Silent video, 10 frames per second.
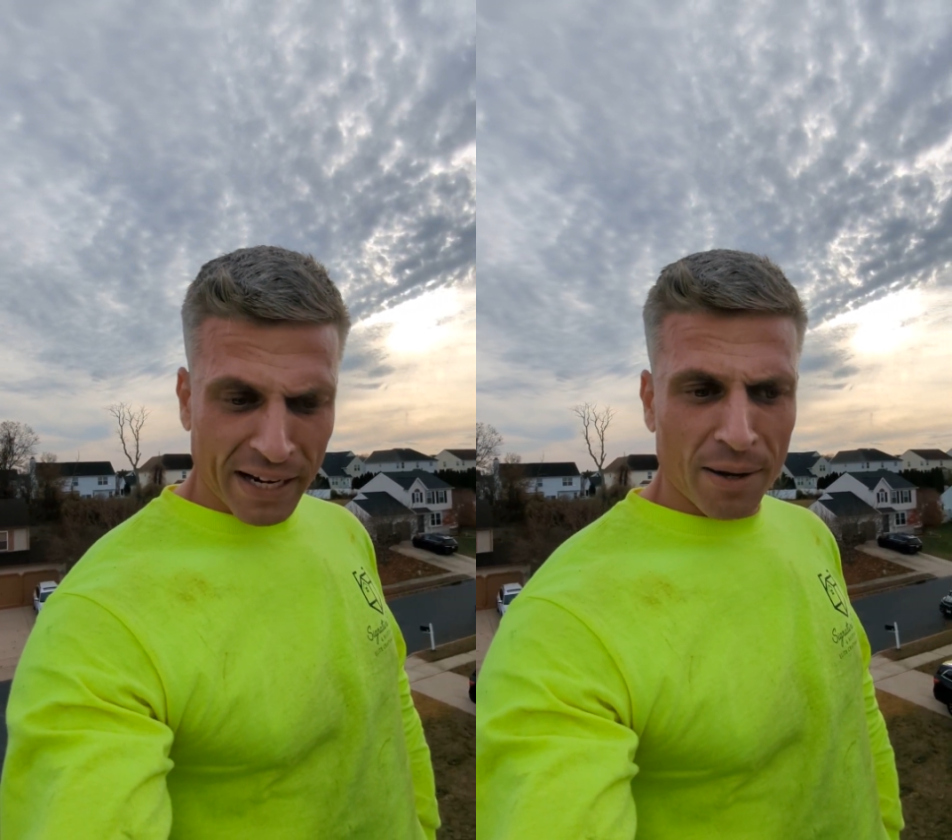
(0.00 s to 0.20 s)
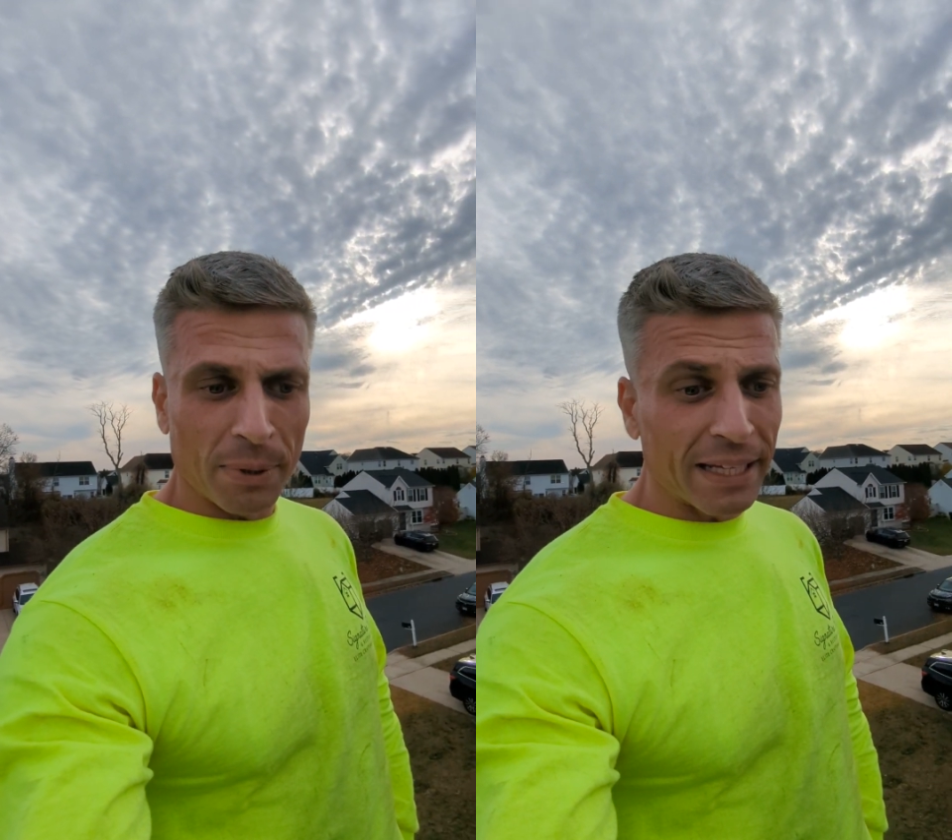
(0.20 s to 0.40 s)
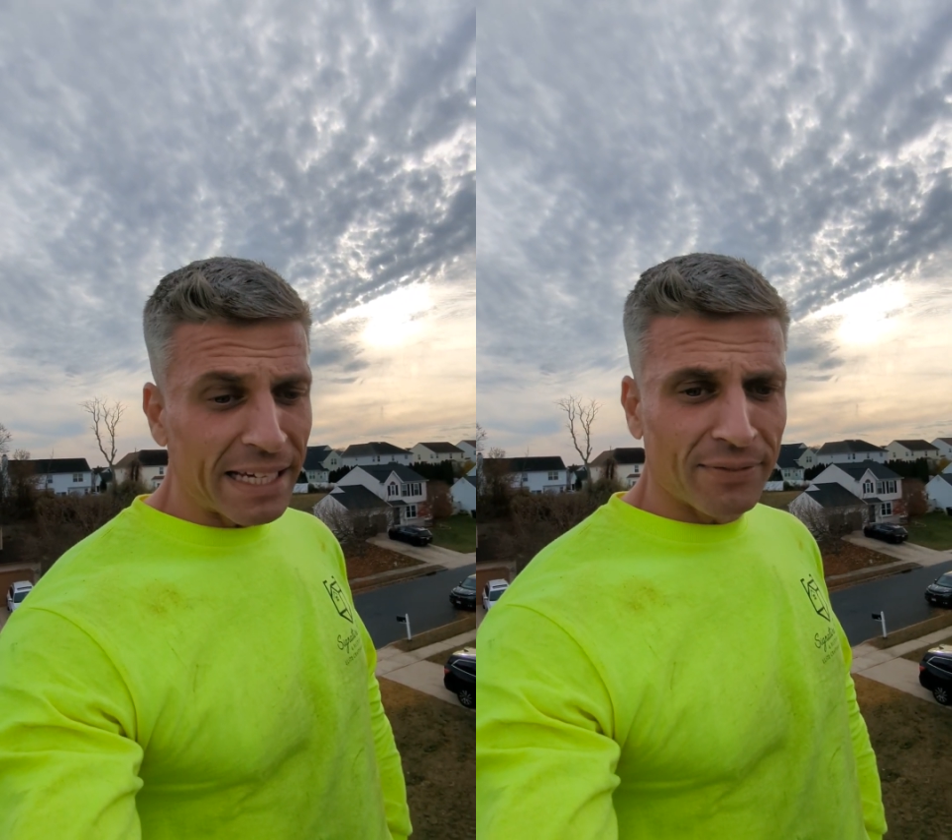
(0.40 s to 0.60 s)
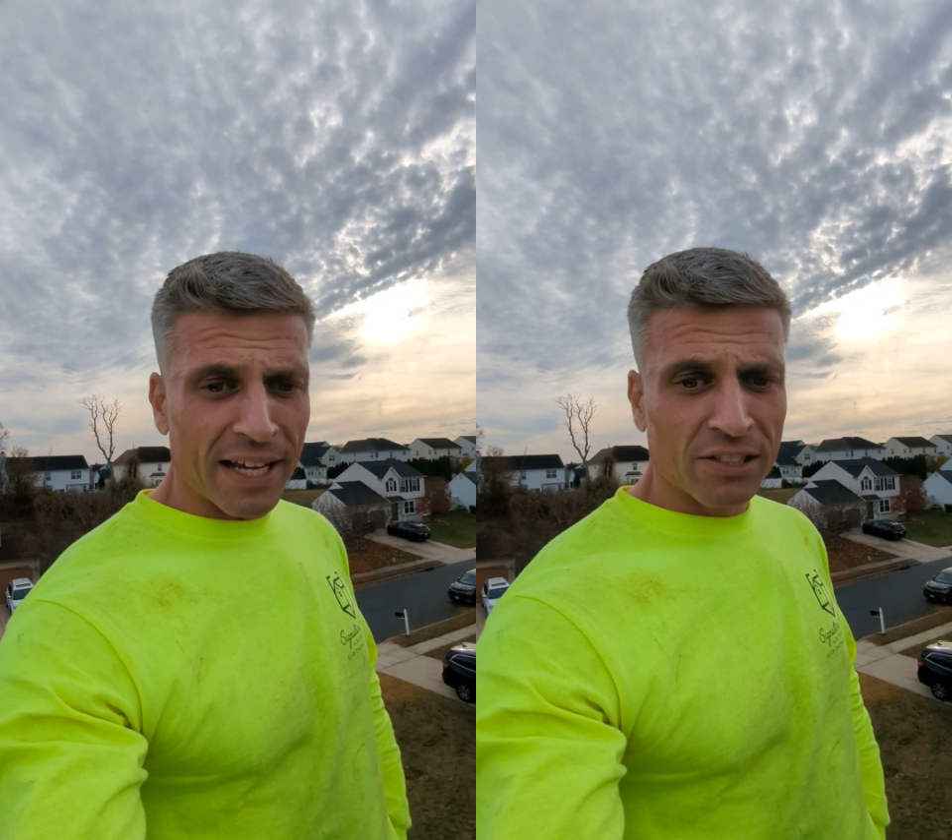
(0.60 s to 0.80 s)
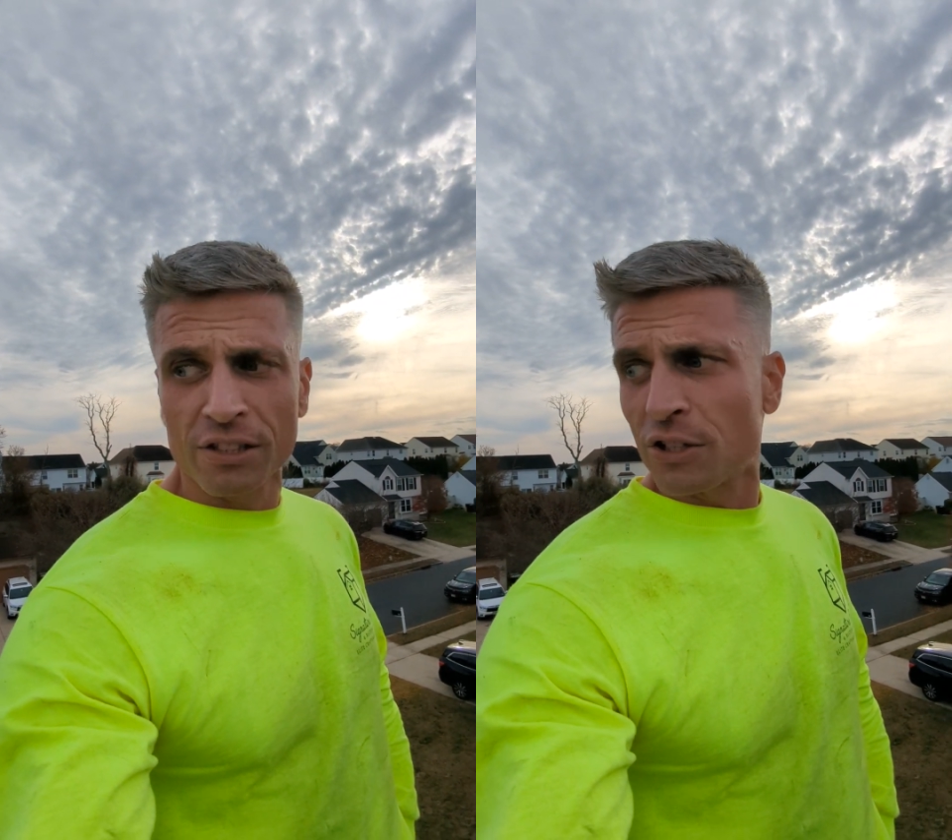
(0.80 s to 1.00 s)
I believe
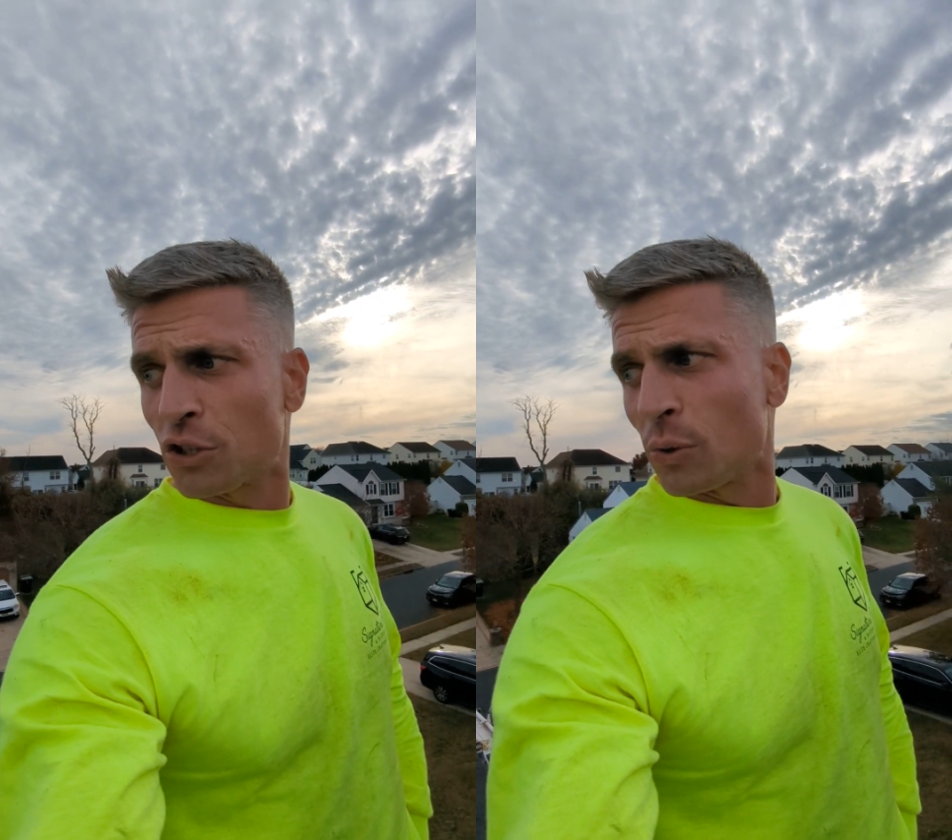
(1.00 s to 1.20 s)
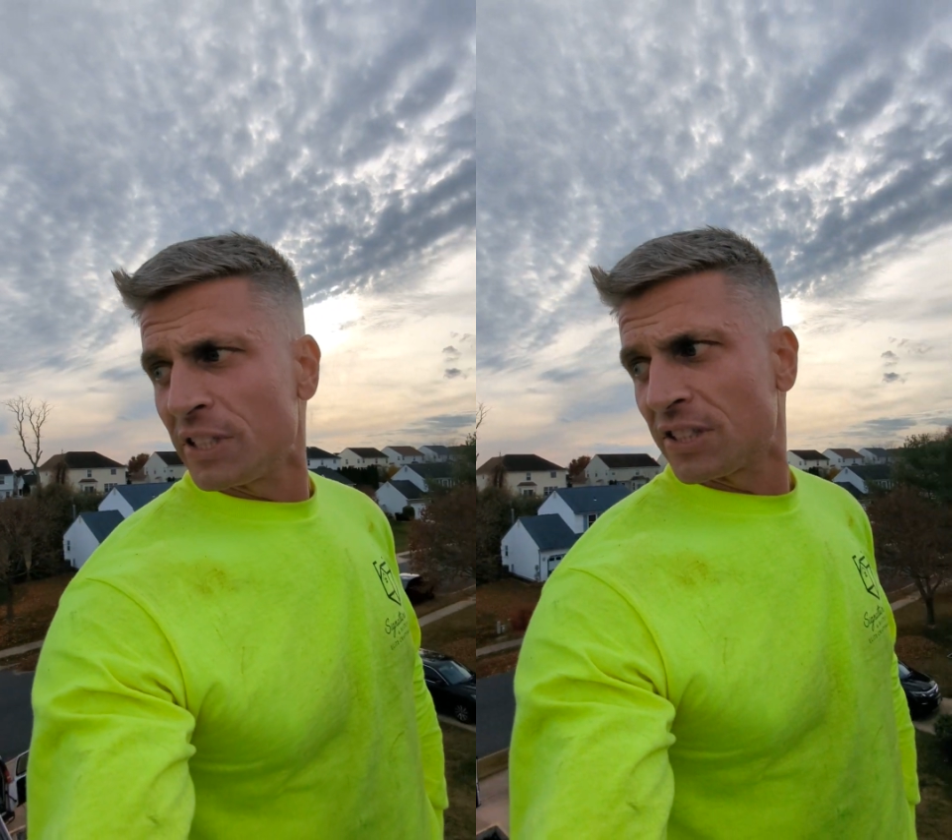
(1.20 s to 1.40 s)
that's the choice